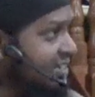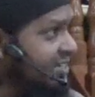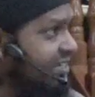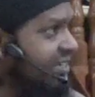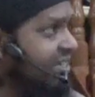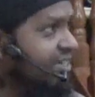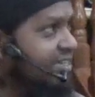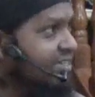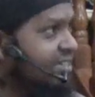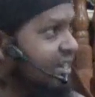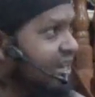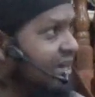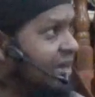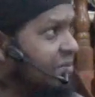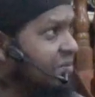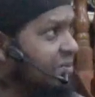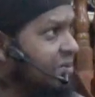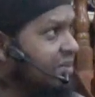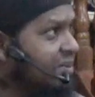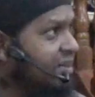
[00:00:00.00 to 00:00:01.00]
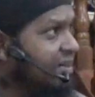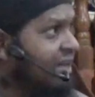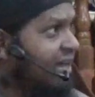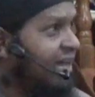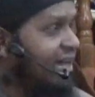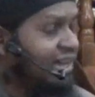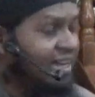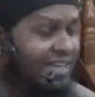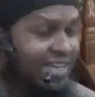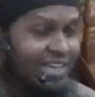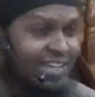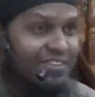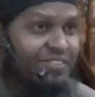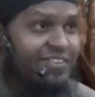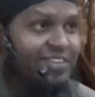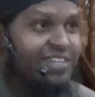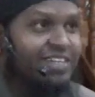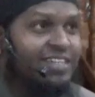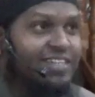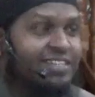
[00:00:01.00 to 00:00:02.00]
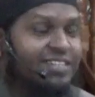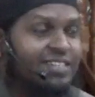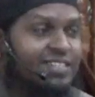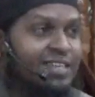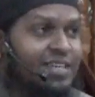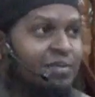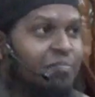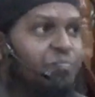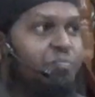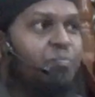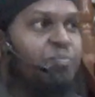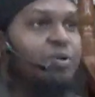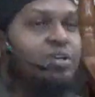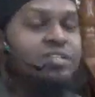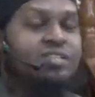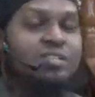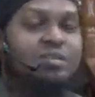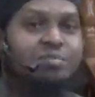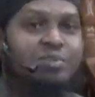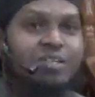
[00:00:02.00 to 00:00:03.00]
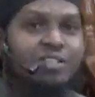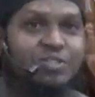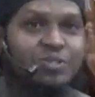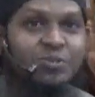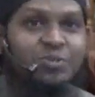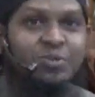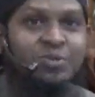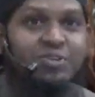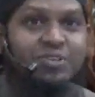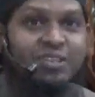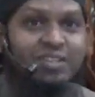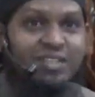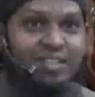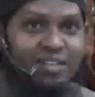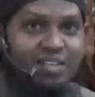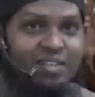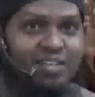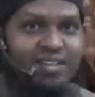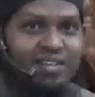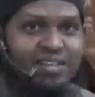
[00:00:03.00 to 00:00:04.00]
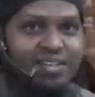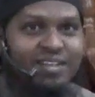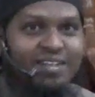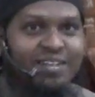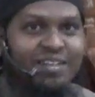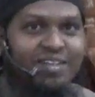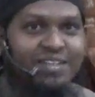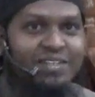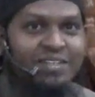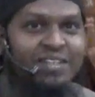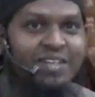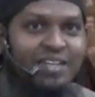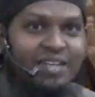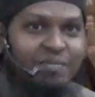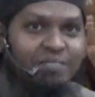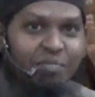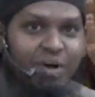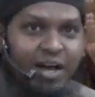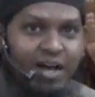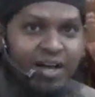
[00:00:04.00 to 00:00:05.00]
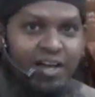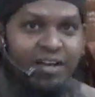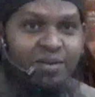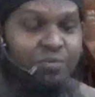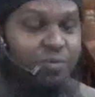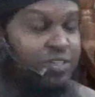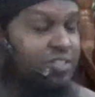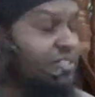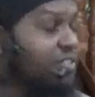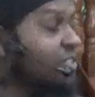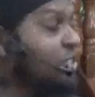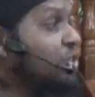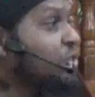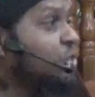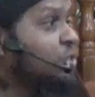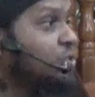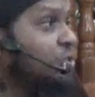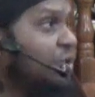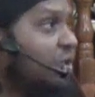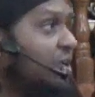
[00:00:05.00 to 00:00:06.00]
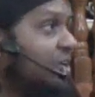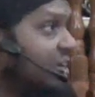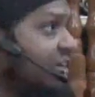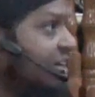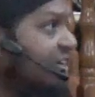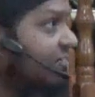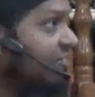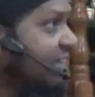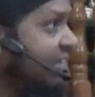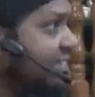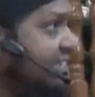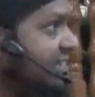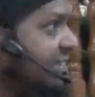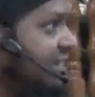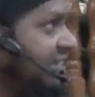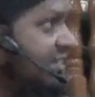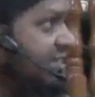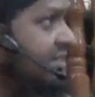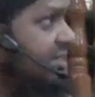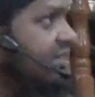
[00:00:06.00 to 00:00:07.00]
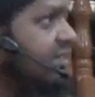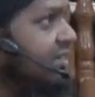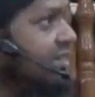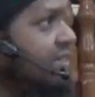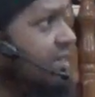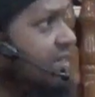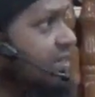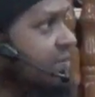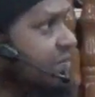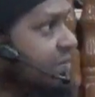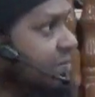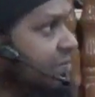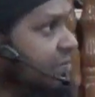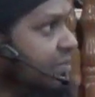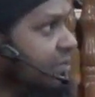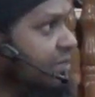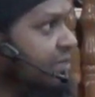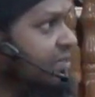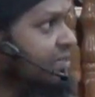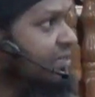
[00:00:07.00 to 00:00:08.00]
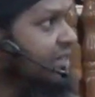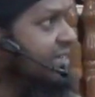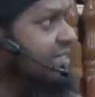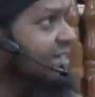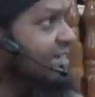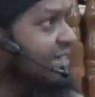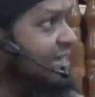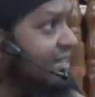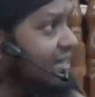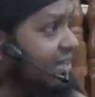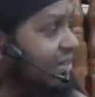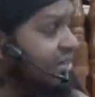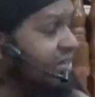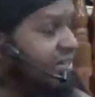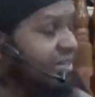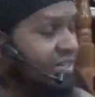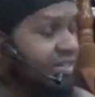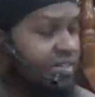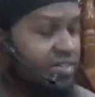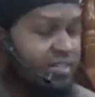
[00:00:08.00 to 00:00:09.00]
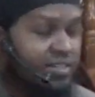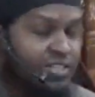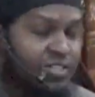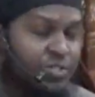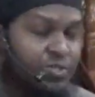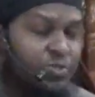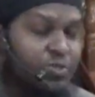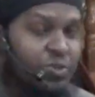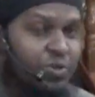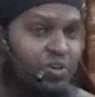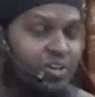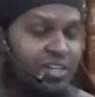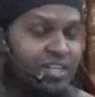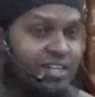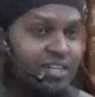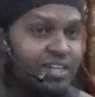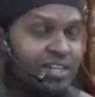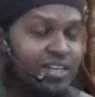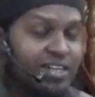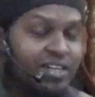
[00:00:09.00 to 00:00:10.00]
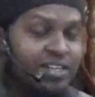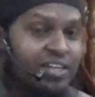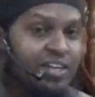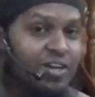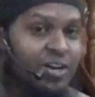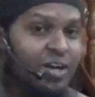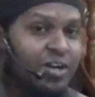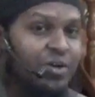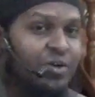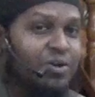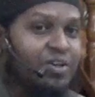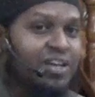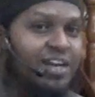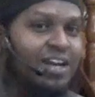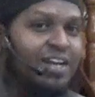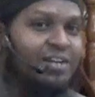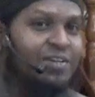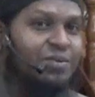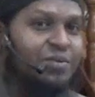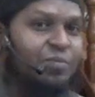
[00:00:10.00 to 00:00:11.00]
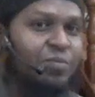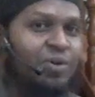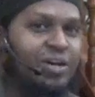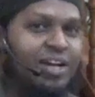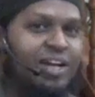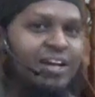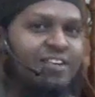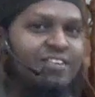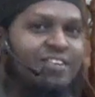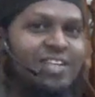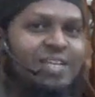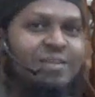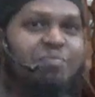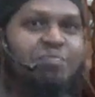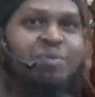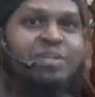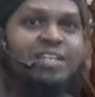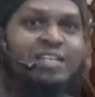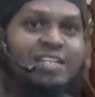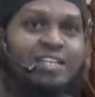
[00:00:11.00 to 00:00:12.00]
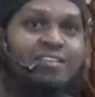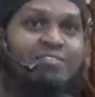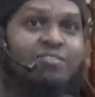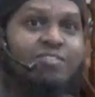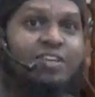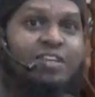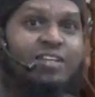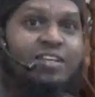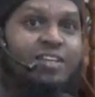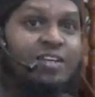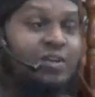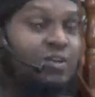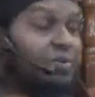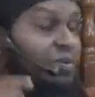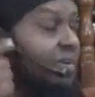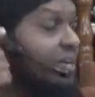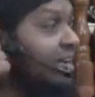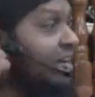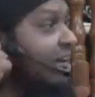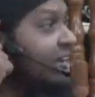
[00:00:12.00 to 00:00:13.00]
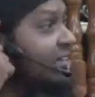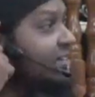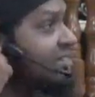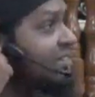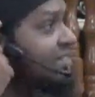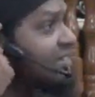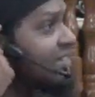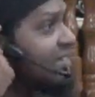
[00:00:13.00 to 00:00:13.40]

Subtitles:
into Islam and hearing this impossible story. Their Iman wasn't strong enough as yet. So as they hear this story, they're not looking at what I really believe in. They're looking at